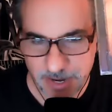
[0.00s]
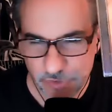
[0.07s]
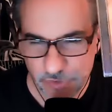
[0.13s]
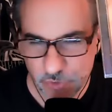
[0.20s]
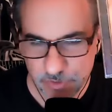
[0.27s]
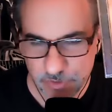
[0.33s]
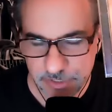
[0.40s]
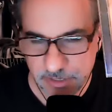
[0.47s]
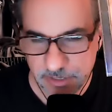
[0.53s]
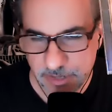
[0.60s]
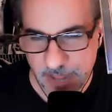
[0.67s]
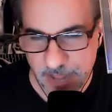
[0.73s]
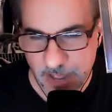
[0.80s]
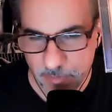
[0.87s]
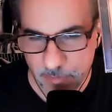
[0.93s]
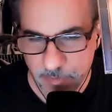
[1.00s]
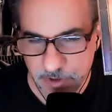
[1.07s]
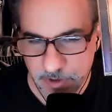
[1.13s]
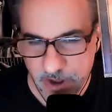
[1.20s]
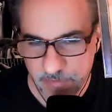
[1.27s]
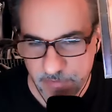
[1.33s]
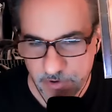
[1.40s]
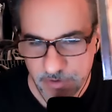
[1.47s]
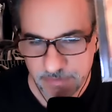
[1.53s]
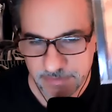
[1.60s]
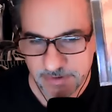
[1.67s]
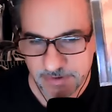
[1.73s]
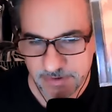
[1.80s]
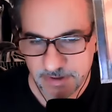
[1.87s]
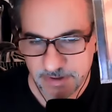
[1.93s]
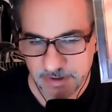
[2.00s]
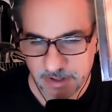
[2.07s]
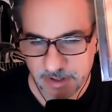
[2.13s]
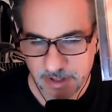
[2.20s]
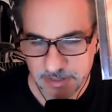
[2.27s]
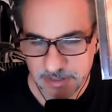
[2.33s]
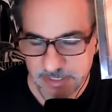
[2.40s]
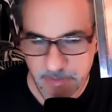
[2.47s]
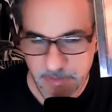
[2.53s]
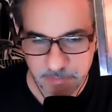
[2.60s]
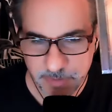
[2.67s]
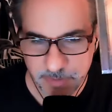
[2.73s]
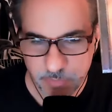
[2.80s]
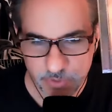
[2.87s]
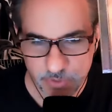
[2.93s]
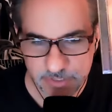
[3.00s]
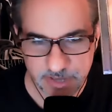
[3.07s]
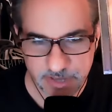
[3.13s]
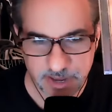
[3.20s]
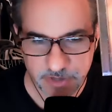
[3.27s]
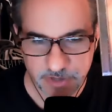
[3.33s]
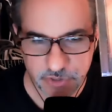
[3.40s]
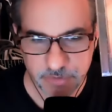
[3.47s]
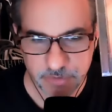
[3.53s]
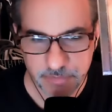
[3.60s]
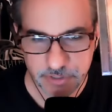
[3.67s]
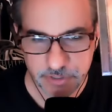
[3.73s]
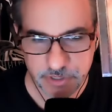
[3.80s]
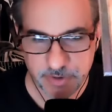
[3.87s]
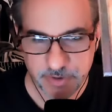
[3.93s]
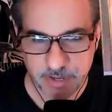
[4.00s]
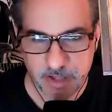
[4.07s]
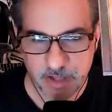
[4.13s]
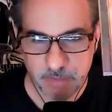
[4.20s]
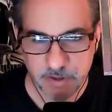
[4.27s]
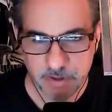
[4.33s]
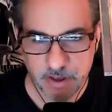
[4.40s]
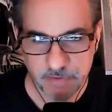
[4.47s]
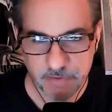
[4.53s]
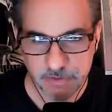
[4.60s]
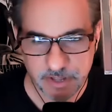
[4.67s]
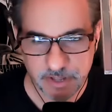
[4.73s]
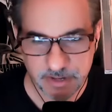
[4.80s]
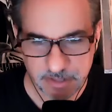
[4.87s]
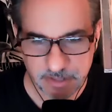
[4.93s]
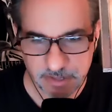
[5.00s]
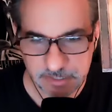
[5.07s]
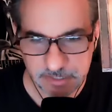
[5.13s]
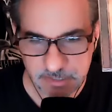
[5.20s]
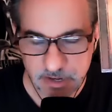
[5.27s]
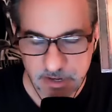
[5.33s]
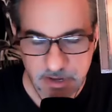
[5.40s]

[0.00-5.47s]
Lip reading: endorsing the album cover. Some people would say I shouldn't be showing album covers like this.